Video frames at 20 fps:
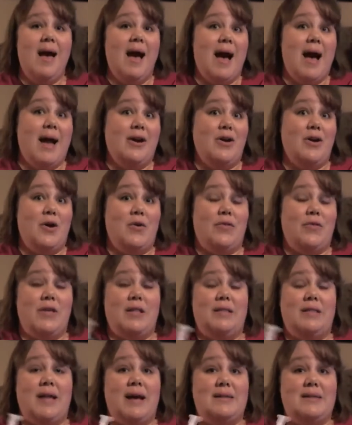I know
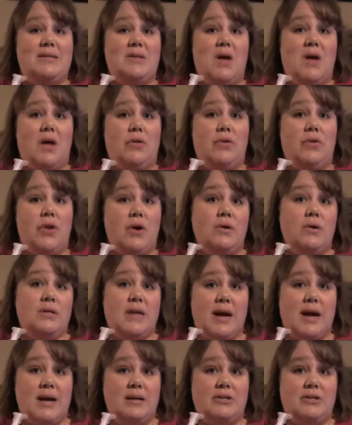that Lysol No
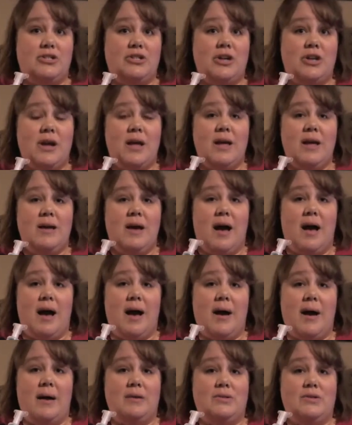Touch
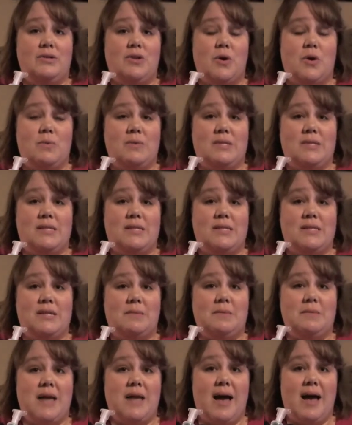soap
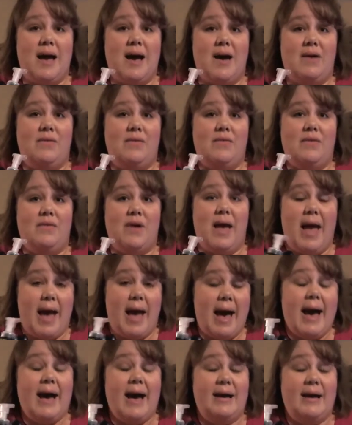systems have
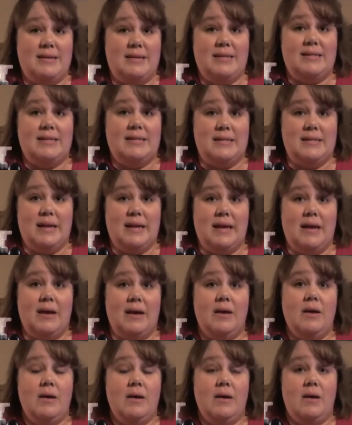had Disney
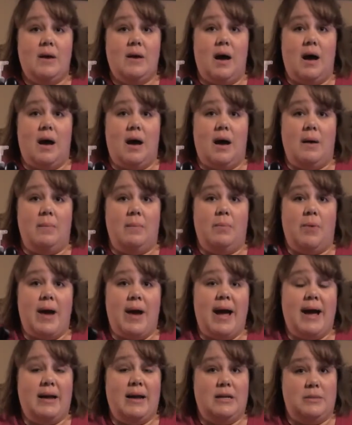
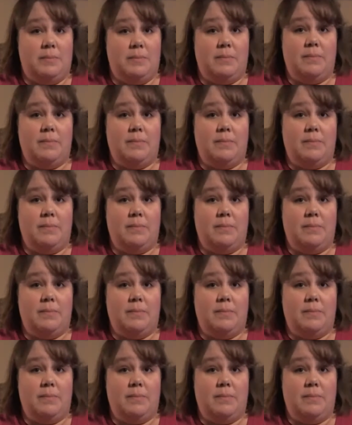brand